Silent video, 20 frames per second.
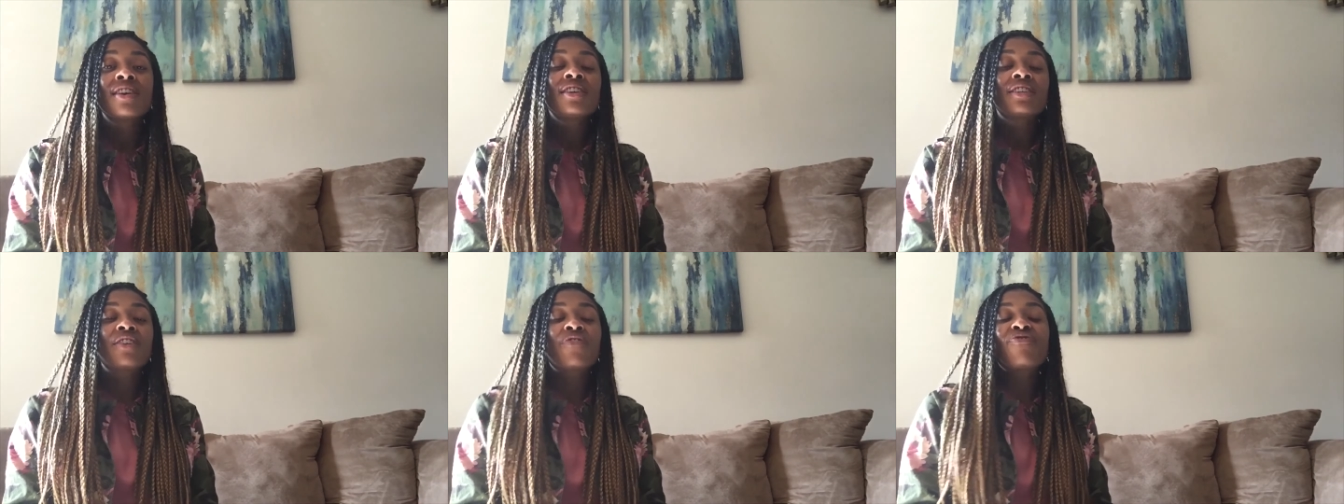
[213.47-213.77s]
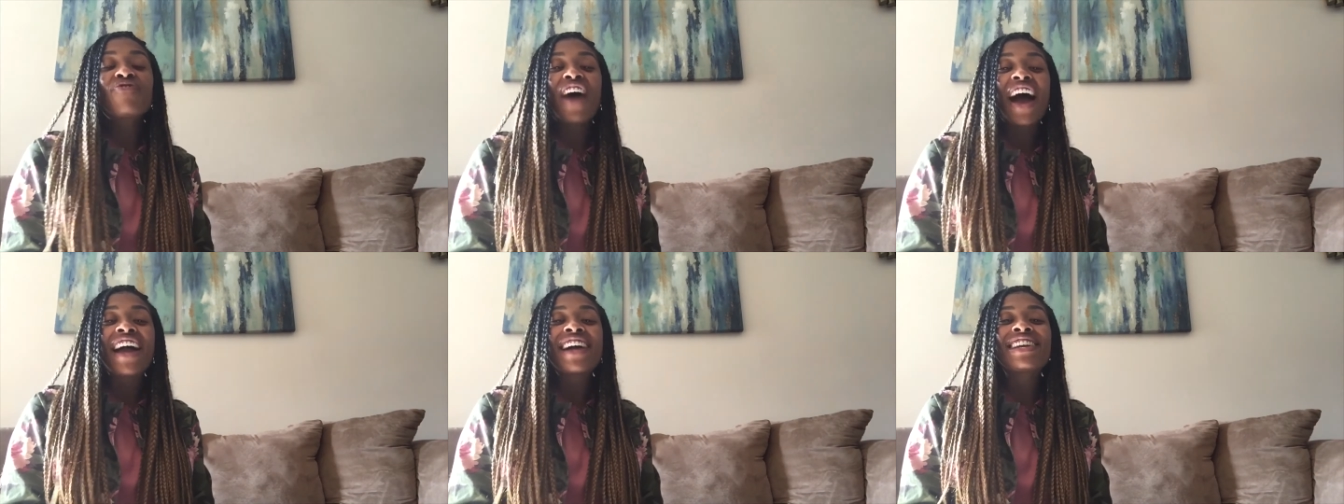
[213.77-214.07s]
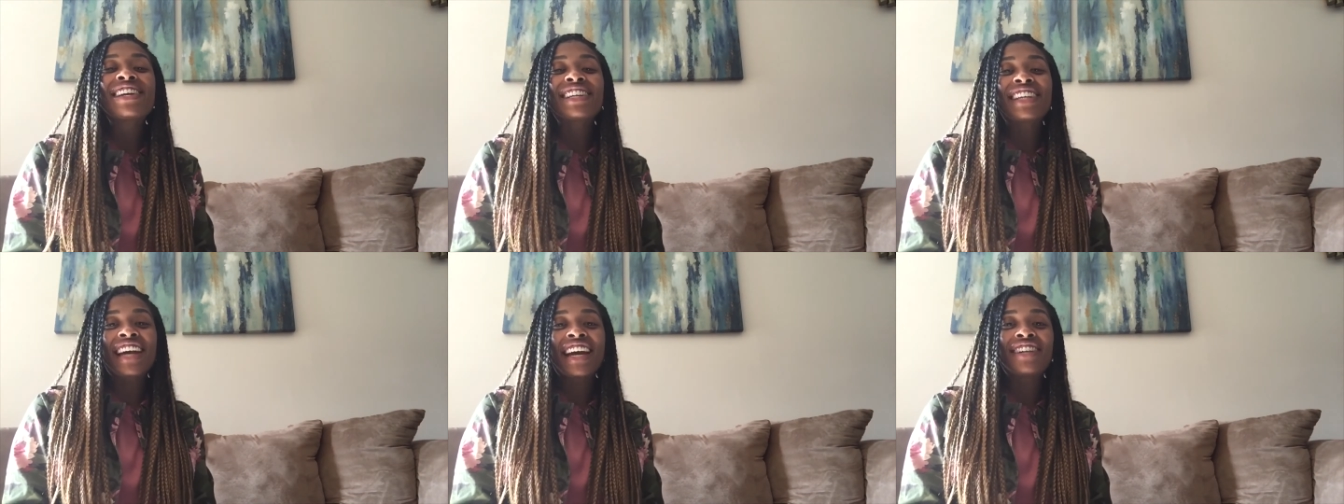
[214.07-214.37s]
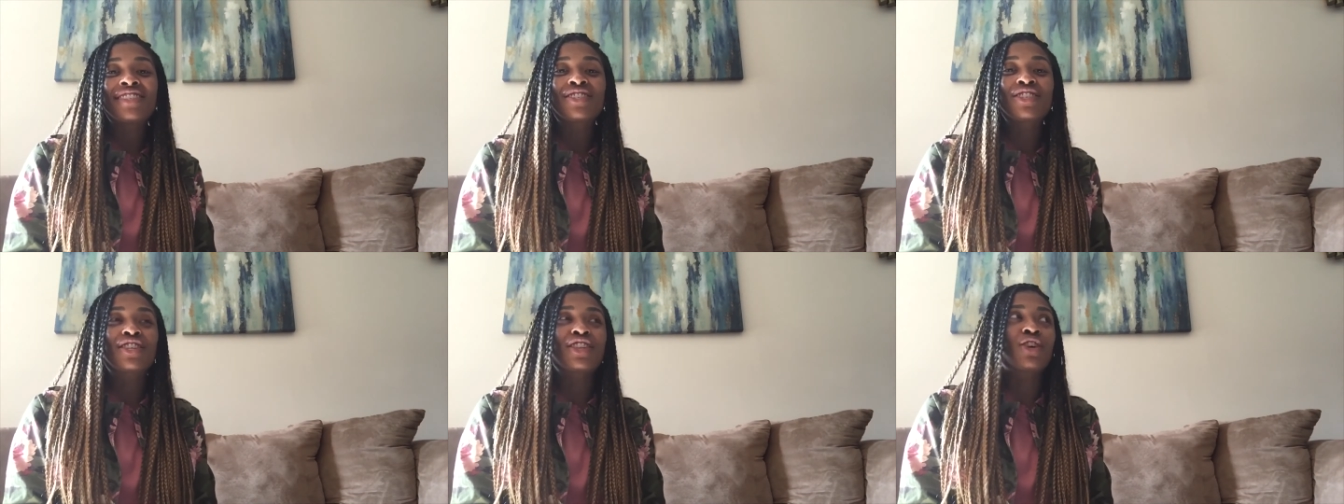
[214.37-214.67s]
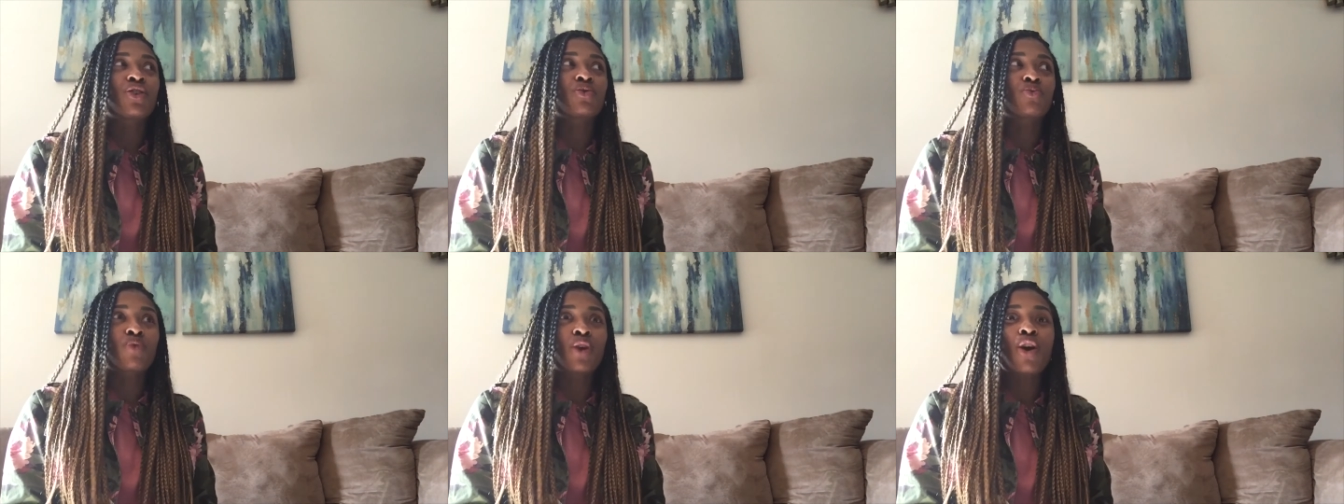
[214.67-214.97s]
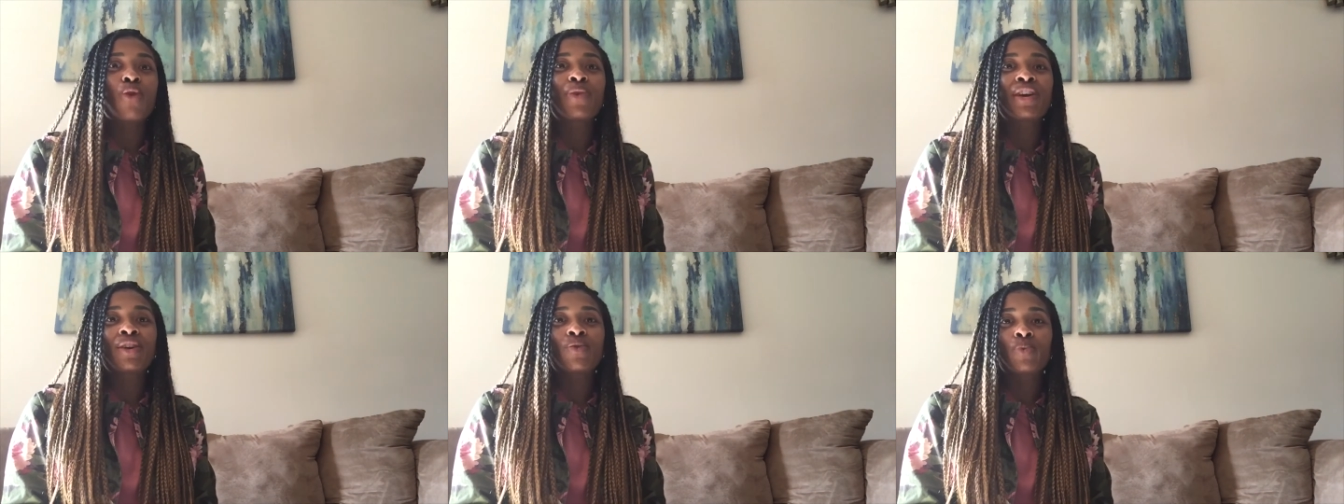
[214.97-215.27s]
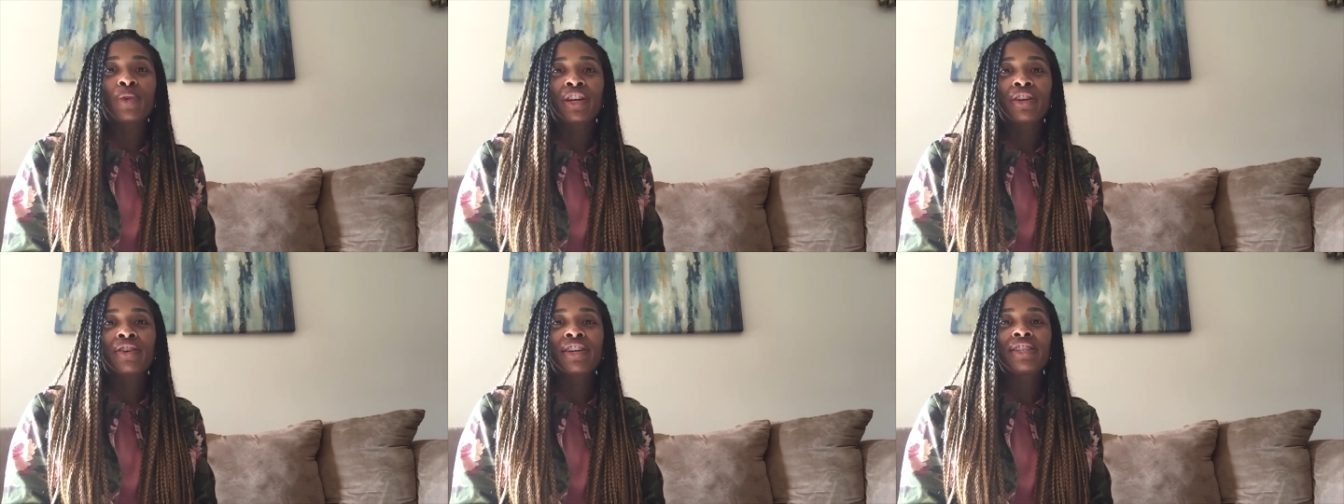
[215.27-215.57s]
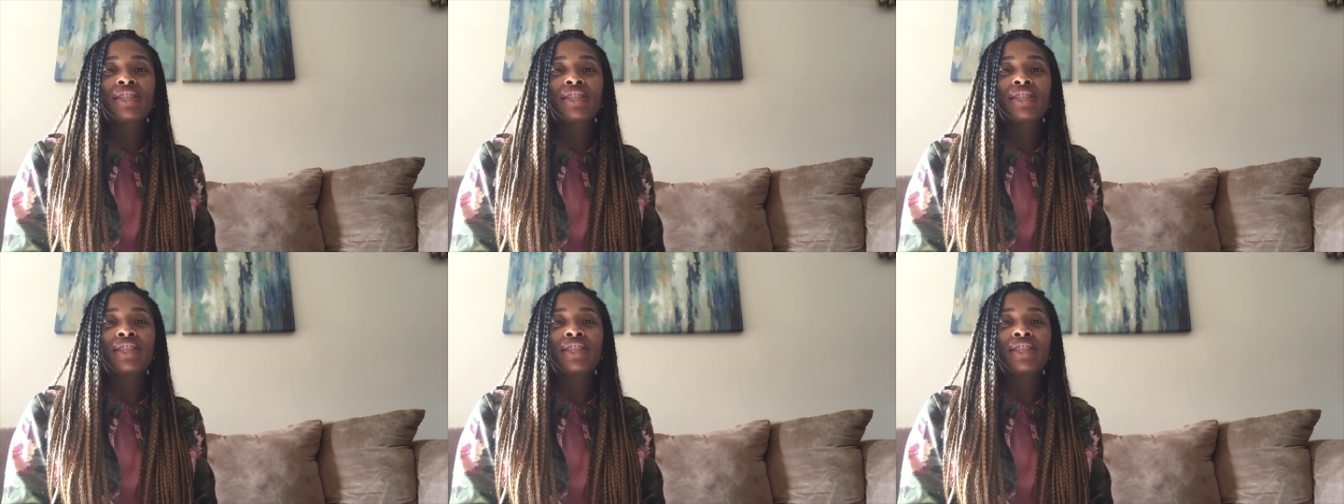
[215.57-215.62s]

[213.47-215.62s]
to fight against the growing weary